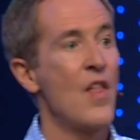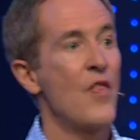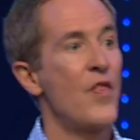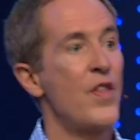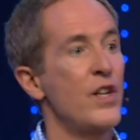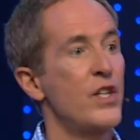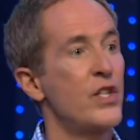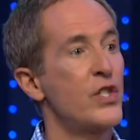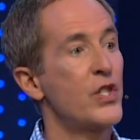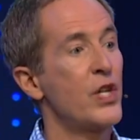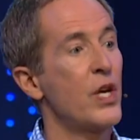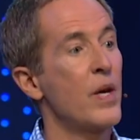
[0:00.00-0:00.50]

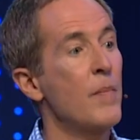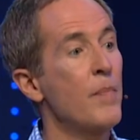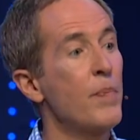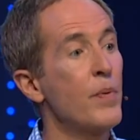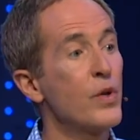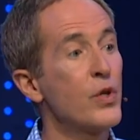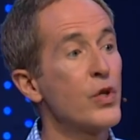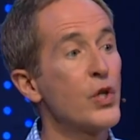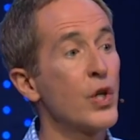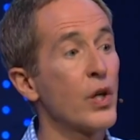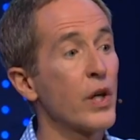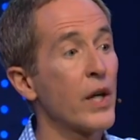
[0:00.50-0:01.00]
the
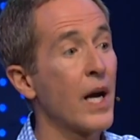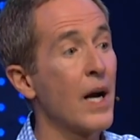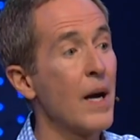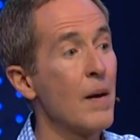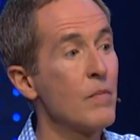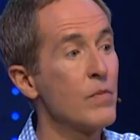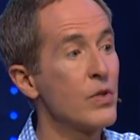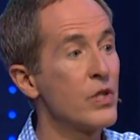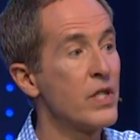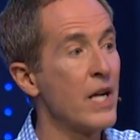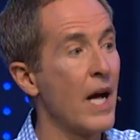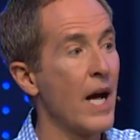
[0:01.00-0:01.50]
temperature
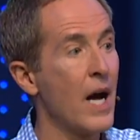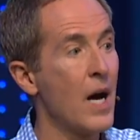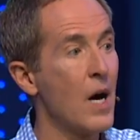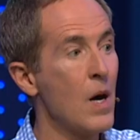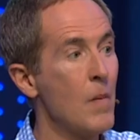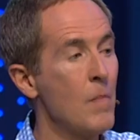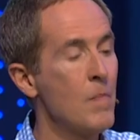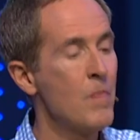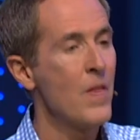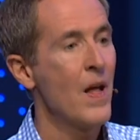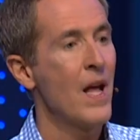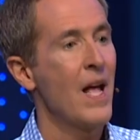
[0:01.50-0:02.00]
comes
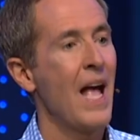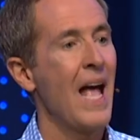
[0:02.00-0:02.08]
down